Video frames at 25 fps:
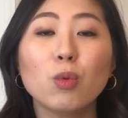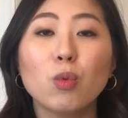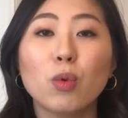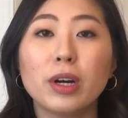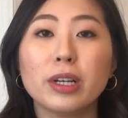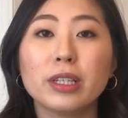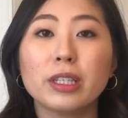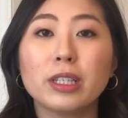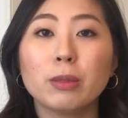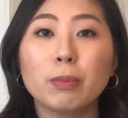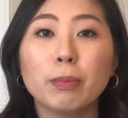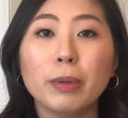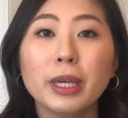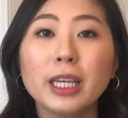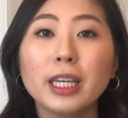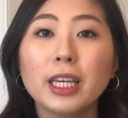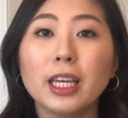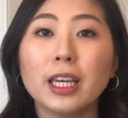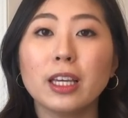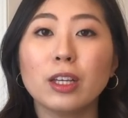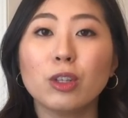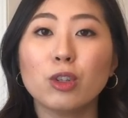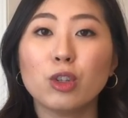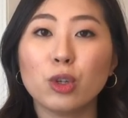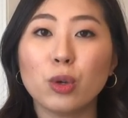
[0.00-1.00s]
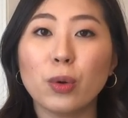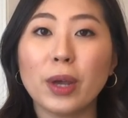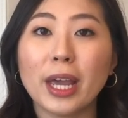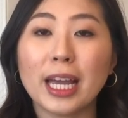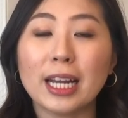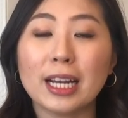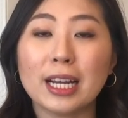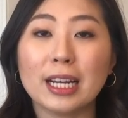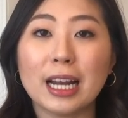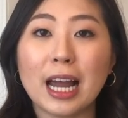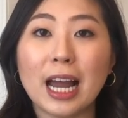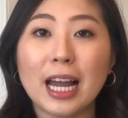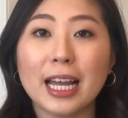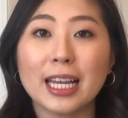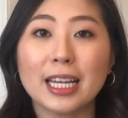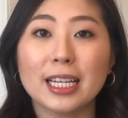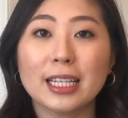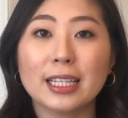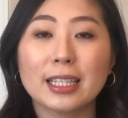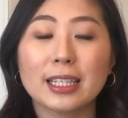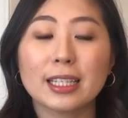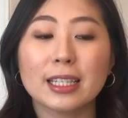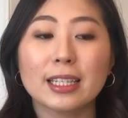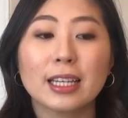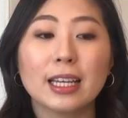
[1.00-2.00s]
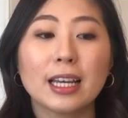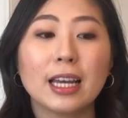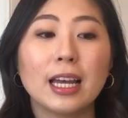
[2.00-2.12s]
was speaking to Ananias,